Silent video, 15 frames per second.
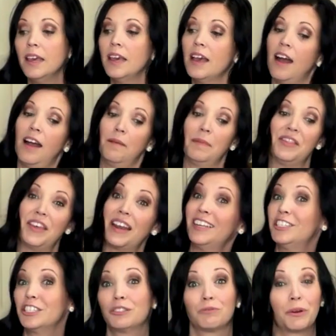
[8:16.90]
And then I
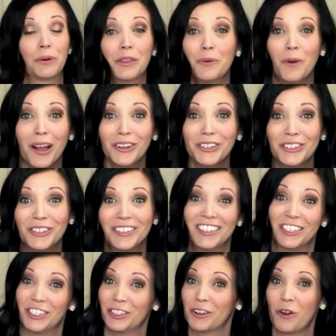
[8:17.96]
just throw it in the wash,
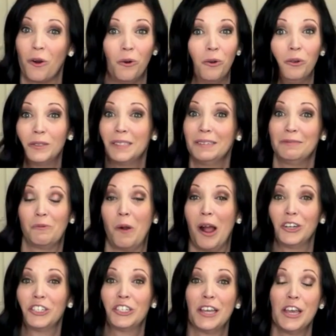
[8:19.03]
just a cold
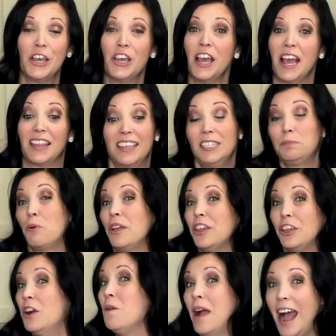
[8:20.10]
wash. At this point,
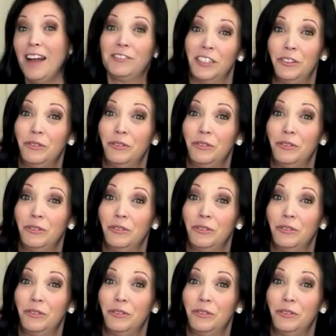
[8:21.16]
you don't have to do